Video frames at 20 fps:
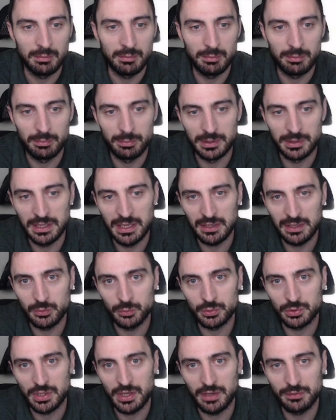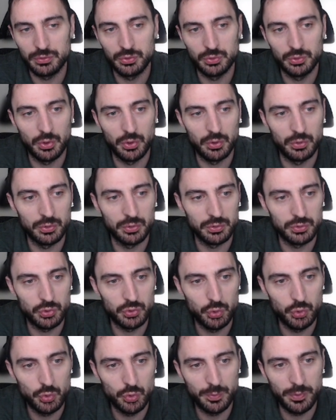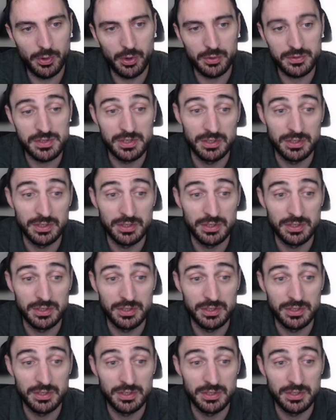black would have to go 2 pawns,